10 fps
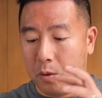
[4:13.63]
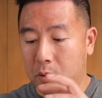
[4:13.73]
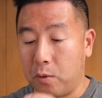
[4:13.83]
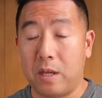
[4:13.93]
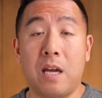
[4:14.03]

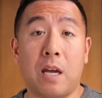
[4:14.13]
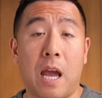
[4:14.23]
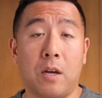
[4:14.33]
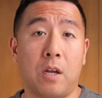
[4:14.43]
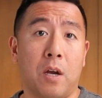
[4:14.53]
with the
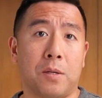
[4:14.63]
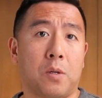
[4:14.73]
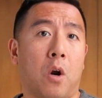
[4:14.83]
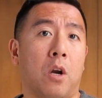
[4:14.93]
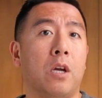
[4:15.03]
Canon
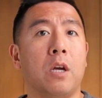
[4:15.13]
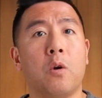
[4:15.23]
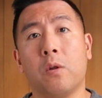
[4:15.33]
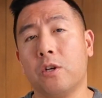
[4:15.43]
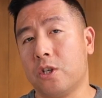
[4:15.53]
EOS R, you can
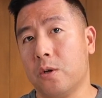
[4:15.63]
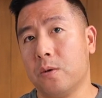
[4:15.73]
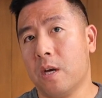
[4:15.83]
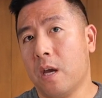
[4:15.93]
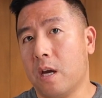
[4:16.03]
only
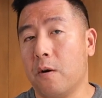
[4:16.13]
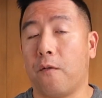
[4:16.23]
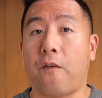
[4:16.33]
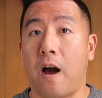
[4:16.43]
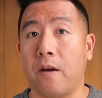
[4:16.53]
shoot
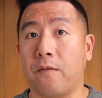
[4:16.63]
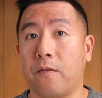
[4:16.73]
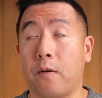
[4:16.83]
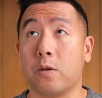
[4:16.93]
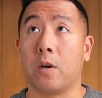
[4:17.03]

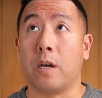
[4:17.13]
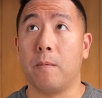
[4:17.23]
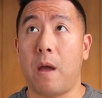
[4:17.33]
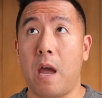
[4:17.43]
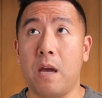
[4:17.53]

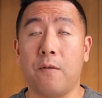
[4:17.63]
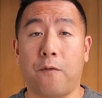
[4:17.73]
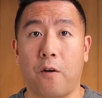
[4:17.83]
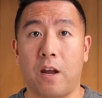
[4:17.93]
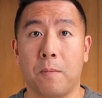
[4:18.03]
8
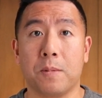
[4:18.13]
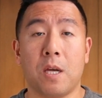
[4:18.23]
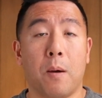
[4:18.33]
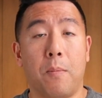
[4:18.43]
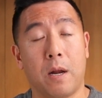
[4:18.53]
frames,
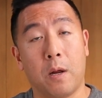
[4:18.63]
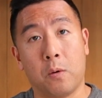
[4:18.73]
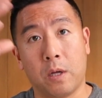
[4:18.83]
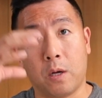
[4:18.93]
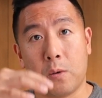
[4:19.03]
but it
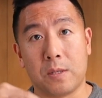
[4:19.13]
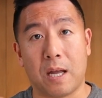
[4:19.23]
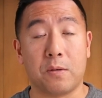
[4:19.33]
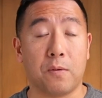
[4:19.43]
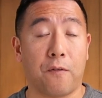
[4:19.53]
only goes
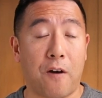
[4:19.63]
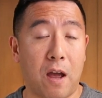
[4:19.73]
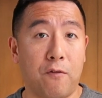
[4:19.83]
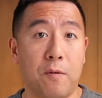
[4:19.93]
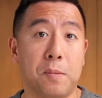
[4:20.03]
down to
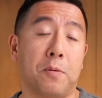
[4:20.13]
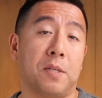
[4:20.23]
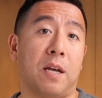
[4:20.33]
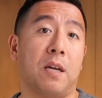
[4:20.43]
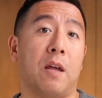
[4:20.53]
5 frames per
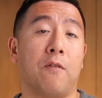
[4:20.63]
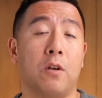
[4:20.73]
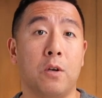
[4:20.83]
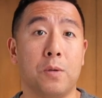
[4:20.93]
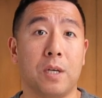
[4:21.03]
second if
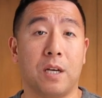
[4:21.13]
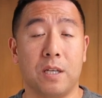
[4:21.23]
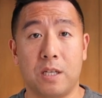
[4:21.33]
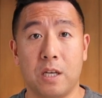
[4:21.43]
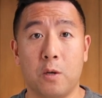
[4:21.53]
you're using
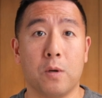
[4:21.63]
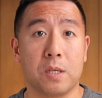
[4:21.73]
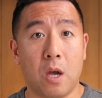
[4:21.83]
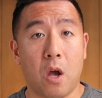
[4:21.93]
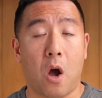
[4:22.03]

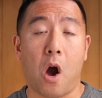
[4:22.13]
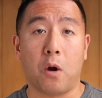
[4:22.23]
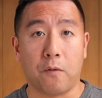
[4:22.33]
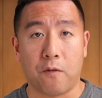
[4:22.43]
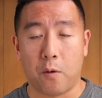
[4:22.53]
continuous
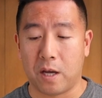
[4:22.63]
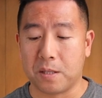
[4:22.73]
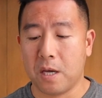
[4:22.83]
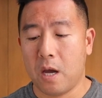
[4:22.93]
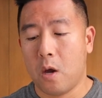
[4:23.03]

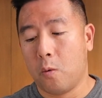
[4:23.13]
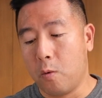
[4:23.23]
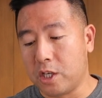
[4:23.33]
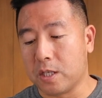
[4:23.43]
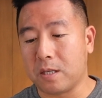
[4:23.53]
autofocus,
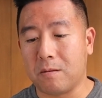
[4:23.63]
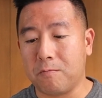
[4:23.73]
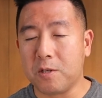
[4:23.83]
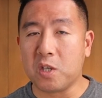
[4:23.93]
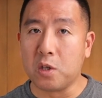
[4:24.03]
which is
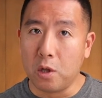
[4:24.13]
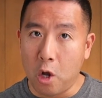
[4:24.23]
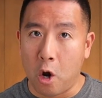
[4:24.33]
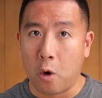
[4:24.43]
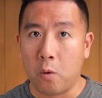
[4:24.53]

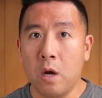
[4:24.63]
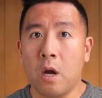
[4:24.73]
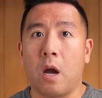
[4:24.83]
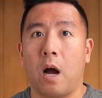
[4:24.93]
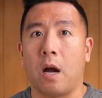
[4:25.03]
slow,
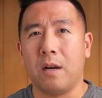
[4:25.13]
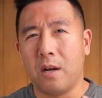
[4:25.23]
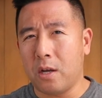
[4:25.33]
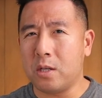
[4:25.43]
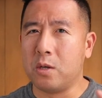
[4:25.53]

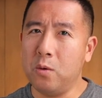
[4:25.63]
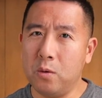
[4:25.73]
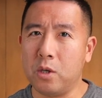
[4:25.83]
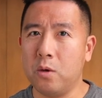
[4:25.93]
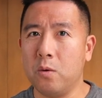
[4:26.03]
not too
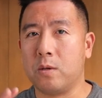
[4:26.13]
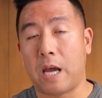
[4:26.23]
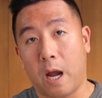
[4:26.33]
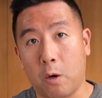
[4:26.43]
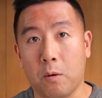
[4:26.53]

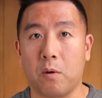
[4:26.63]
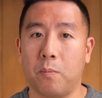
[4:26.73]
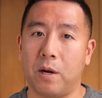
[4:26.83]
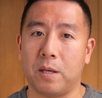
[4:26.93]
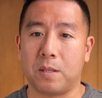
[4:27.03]
terrible,
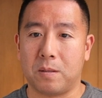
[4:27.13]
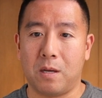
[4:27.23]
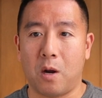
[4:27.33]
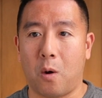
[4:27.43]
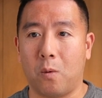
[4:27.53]
but it's